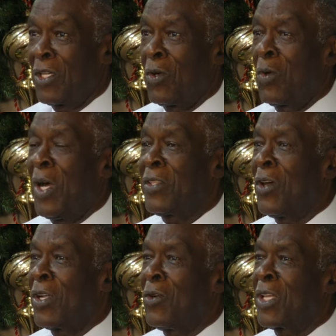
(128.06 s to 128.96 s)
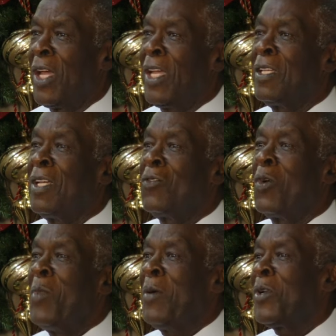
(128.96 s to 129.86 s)
So I thought, okay,
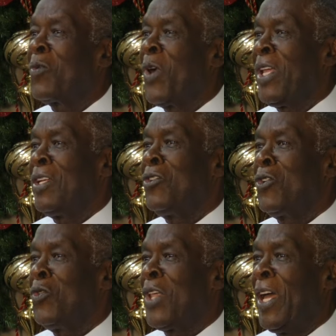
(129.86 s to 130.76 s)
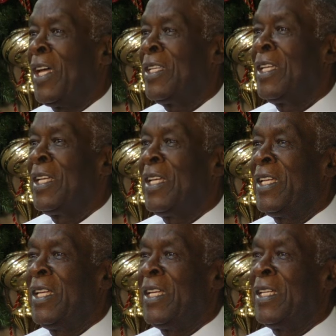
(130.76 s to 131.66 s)
well, maybe the way to do that
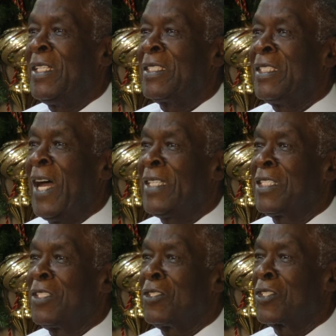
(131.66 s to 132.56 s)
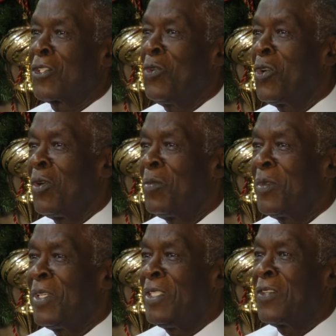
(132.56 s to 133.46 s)
is not to sue
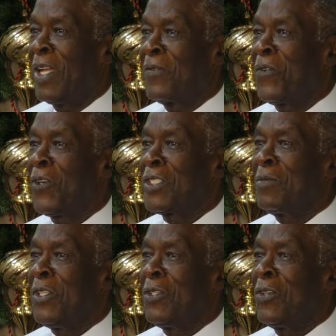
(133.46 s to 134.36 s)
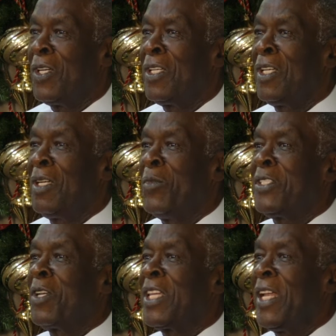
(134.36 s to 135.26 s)
them and try to force them to do it,
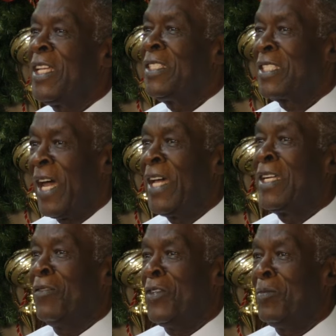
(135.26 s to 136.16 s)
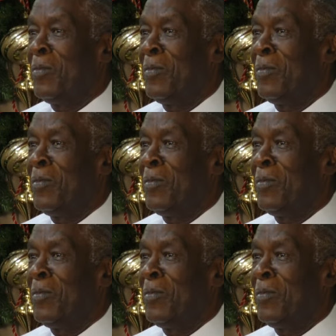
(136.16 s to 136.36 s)
but to get inside of them.